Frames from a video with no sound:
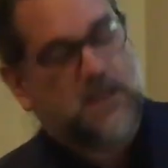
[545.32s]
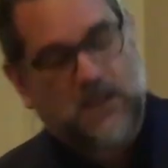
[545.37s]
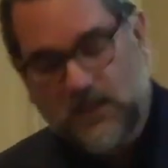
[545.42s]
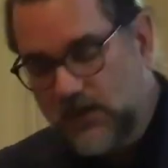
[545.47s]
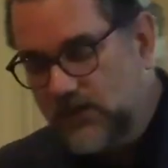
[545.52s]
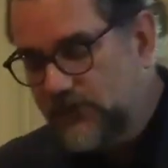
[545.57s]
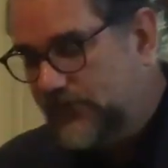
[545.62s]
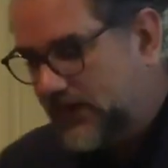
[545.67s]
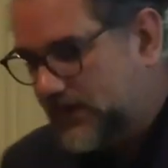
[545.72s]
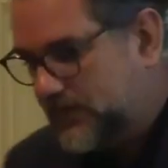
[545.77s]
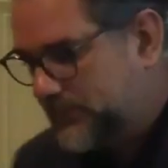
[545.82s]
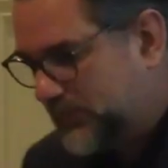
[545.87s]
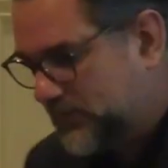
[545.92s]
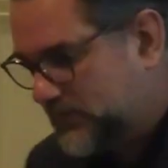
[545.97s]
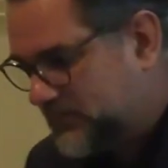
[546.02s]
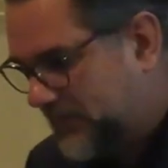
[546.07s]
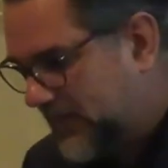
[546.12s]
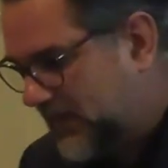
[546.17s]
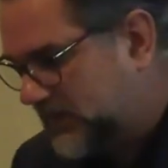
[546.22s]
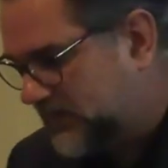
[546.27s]
innovate
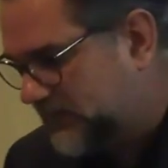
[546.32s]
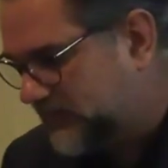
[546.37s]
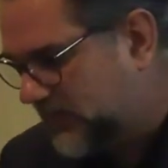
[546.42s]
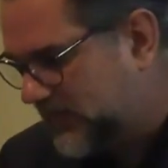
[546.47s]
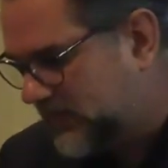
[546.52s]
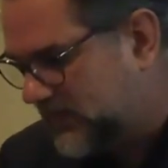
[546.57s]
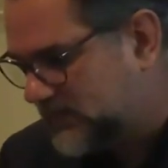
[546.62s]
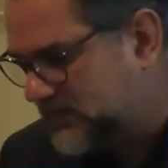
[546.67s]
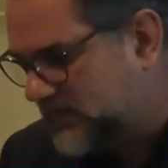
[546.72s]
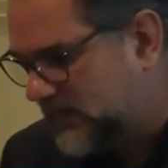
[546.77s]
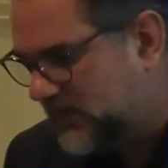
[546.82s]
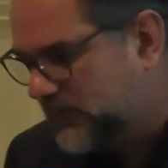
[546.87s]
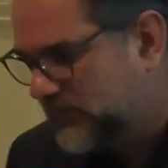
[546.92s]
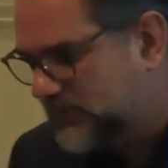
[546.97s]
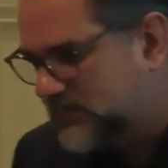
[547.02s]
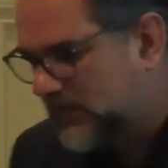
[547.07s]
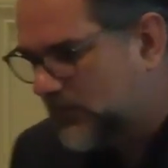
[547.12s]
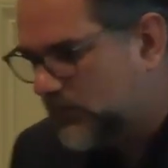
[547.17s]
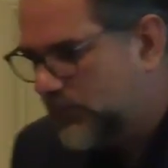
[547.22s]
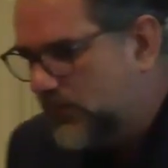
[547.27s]
perspective, like I said, it's
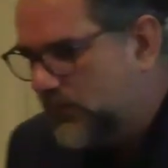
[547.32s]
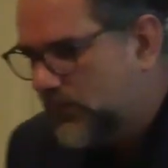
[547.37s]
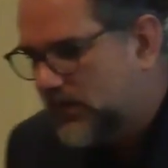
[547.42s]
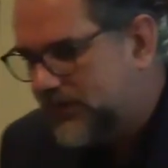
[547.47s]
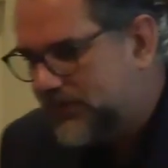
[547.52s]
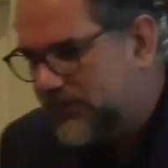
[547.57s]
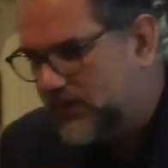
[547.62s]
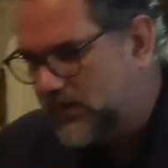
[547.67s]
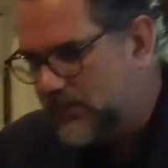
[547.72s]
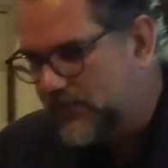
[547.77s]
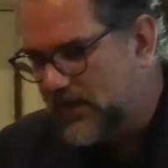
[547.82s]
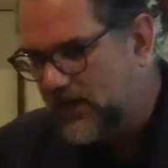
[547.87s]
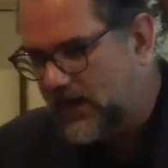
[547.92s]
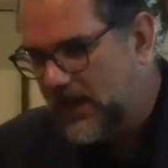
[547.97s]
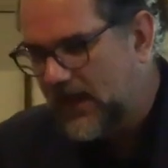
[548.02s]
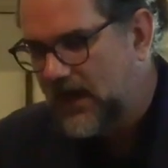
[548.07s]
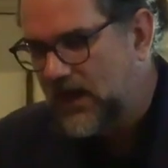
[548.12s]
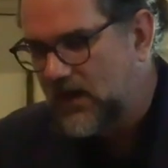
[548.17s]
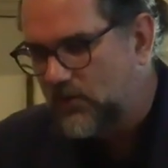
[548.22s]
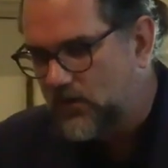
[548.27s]
like we want to think about
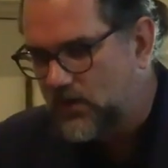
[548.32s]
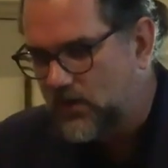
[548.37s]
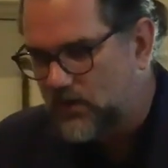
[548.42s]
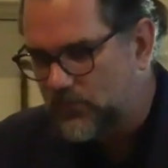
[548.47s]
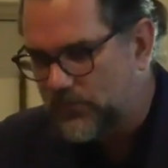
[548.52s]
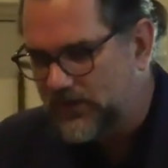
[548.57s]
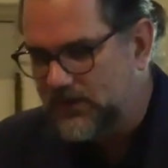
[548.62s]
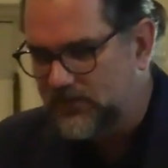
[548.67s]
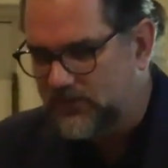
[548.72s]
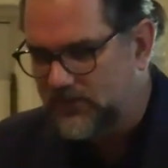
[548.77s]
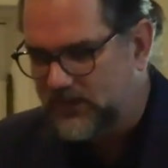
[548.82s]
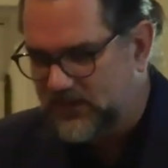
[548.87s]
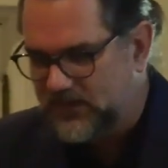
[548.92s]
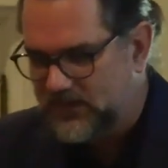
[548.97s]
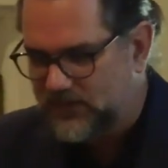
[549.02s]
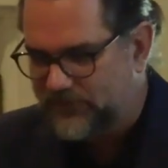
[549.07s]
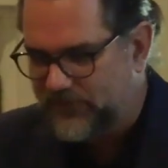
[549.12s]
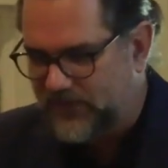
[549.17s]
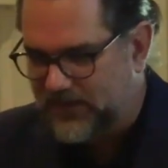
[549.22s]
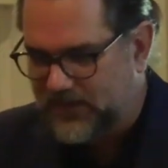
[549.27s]
how are we
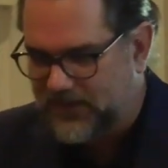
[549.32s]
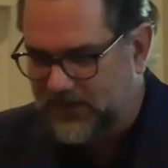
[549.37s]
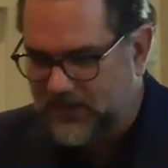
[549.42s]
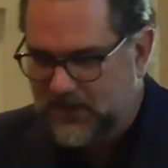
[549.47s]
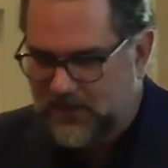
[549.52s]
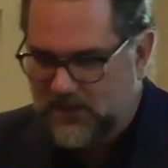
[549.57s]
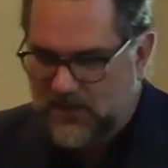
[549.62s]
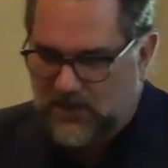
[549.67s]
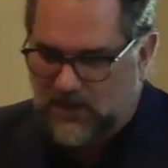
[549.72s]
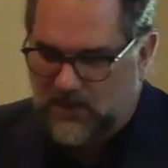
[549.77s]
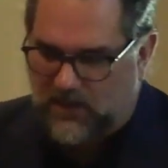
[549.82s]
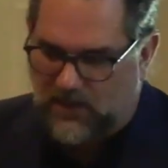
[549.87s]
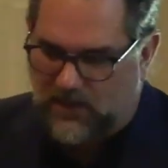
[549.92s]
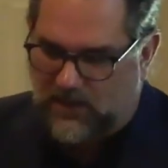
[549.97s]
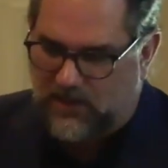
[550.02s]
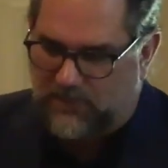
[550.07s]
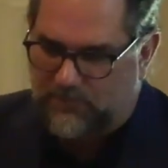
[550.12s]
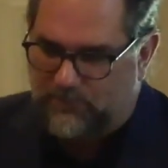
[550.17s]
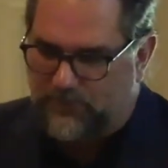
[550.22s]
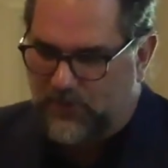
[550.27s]
innovating
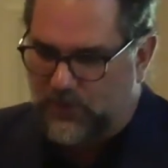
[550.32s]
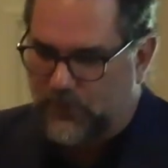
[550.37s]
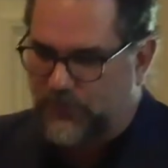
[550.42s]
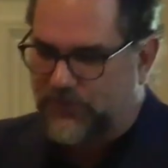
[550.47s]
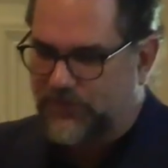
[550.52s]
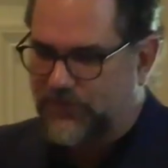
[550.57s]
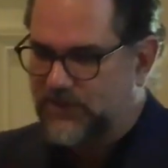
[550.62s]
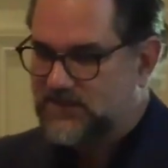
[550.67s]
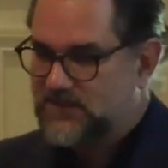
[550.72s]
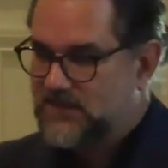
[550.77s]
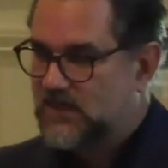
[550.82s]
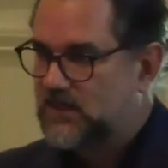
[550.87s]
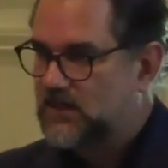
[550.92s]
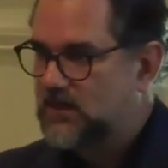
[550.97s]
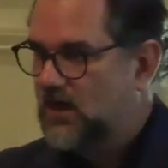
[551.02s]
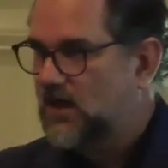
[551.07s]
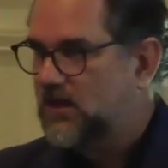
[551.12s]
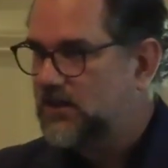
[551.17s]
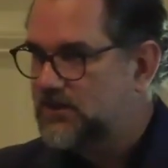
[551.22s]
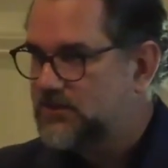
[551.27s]
on both the
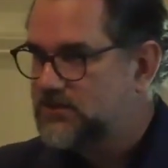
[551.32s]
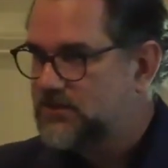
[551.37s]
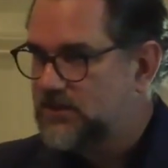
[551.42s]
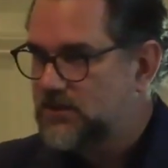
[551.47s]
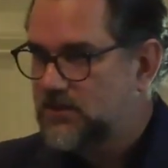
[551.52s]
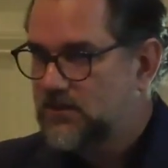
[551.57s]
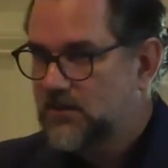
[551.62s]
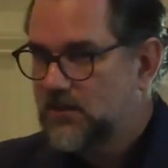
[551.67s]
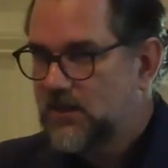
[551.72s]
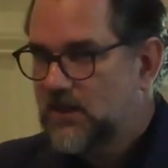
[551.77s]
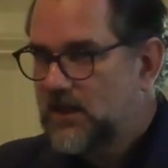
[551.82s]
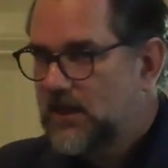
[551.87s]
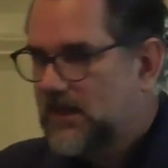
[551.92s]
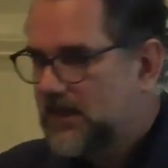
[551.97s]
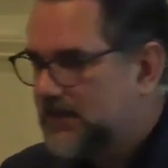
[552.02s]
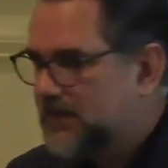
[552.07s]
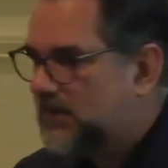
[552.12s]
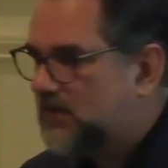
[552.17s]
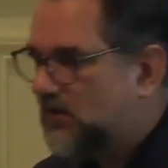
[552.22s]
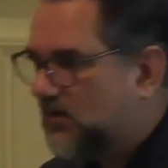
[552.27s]
technology
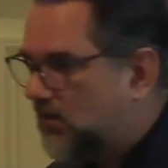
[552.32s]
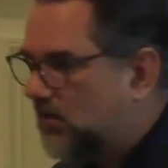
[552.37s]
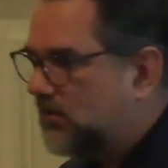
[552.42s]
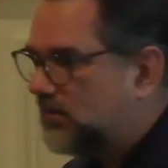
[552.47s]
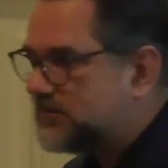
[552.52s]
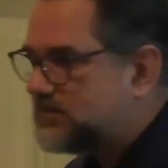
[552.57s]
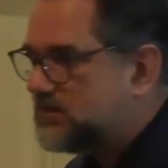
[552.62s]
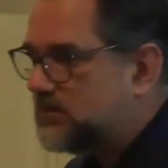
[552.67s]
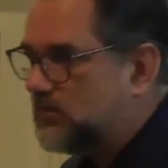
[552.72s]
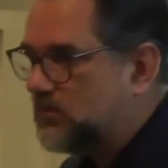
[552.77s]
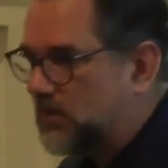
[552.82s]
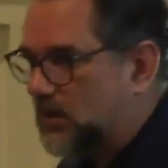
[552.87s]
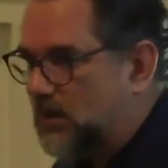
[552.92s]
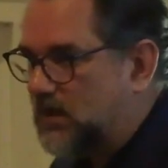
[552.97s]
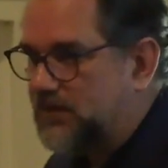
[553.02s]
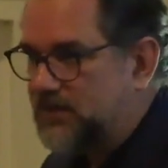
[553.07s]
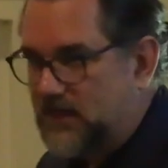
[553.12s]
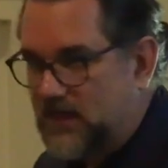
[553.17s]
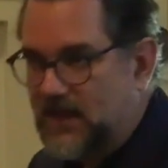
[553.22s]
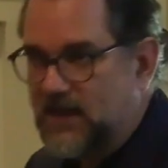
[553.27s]
and then also
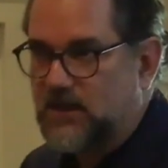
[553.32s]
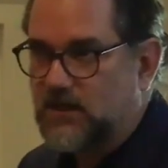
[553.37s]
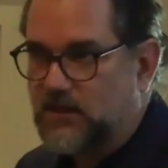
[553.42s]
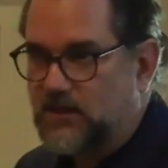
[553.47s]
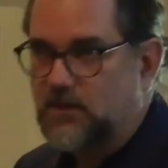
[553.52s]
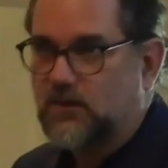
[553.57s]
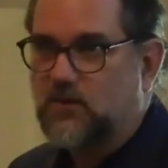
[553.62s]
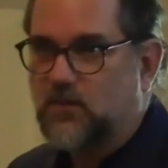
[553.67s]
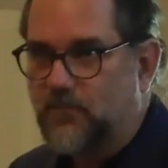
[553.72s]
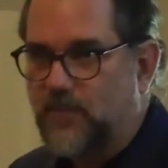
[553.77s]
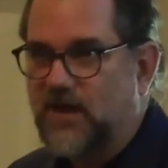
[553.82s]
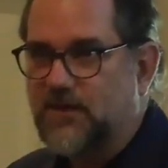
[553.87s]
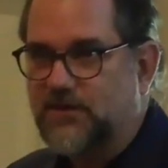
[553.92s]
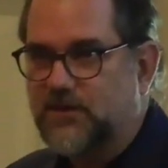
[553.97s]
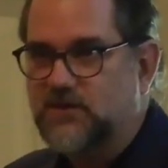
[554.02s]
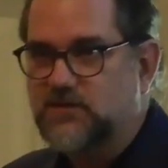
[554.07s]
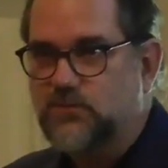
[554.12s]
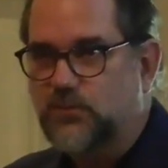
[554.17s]
on the analytical methods.